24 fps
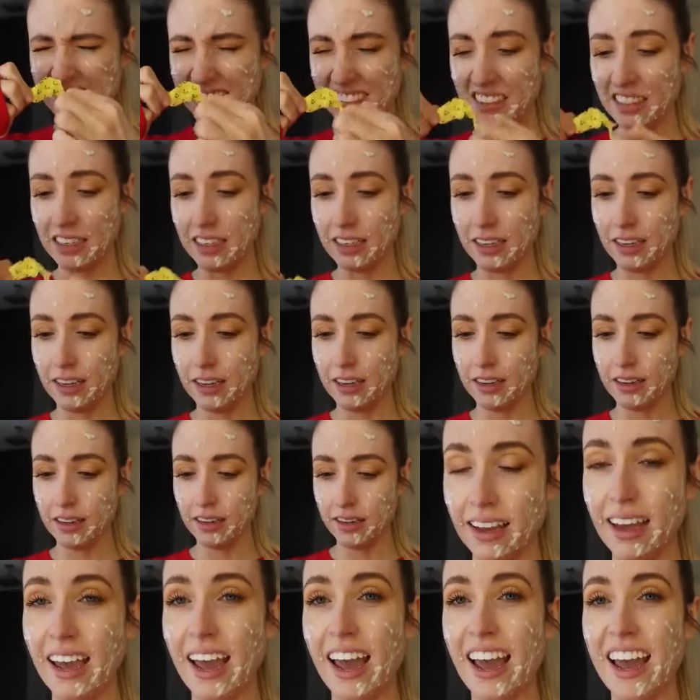Yeah.
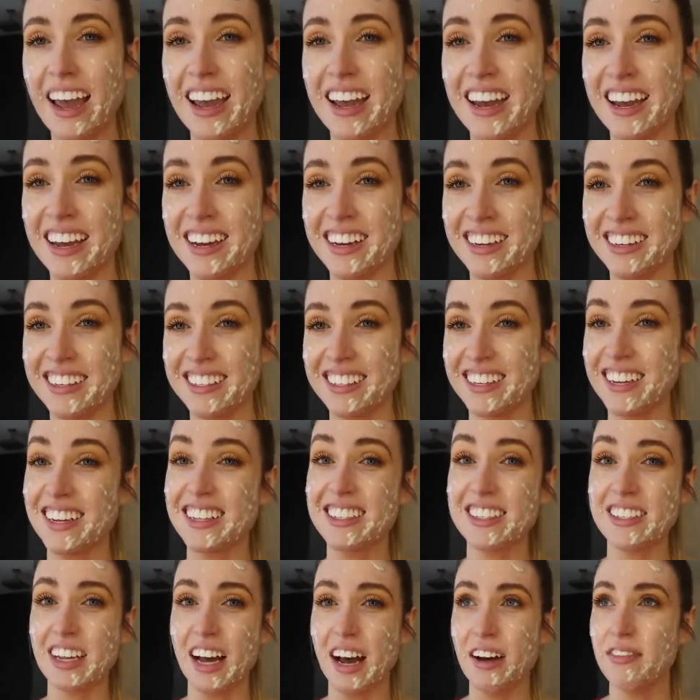Yay.
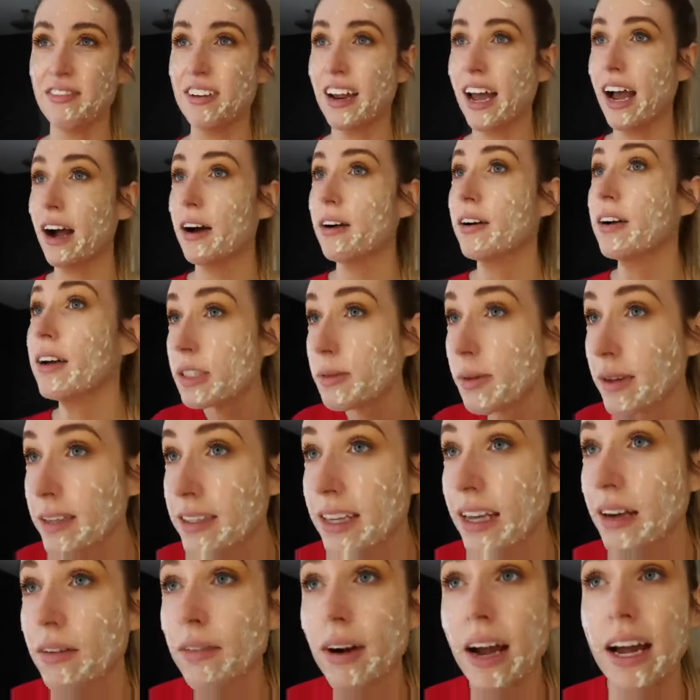It's off now. Is my
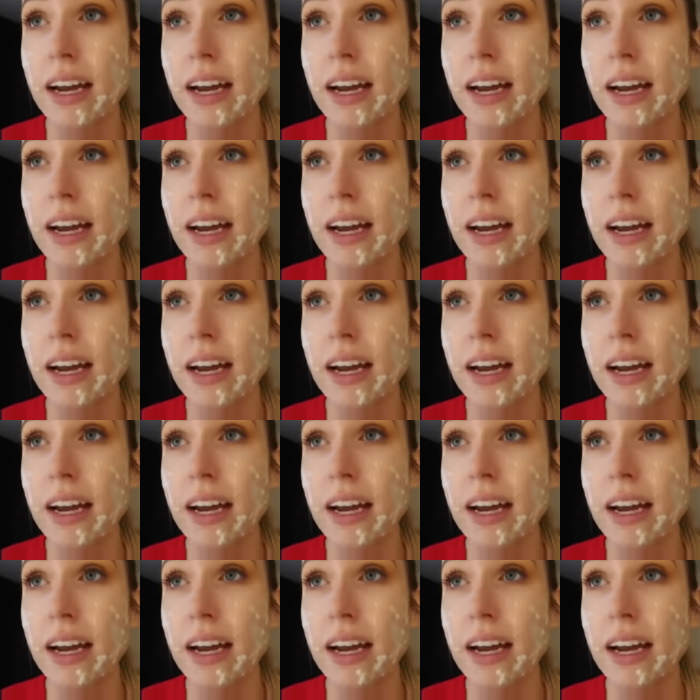skin